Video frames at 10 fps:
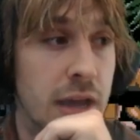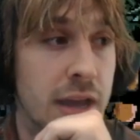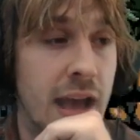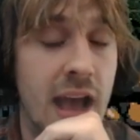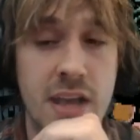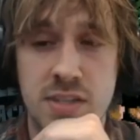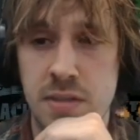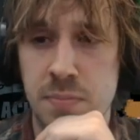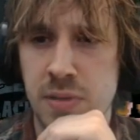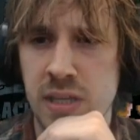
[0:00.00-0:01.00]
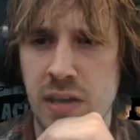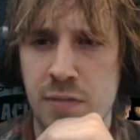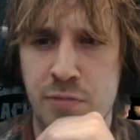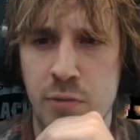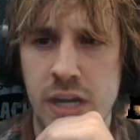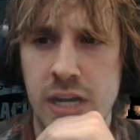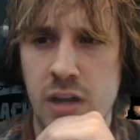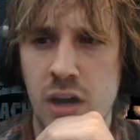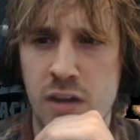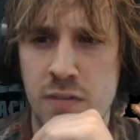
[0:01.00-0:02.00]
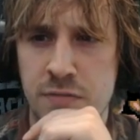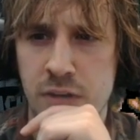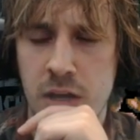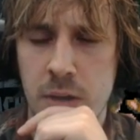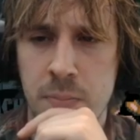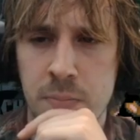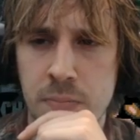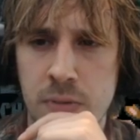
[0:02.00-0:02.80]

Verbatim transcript: And as the, being afraid of uh,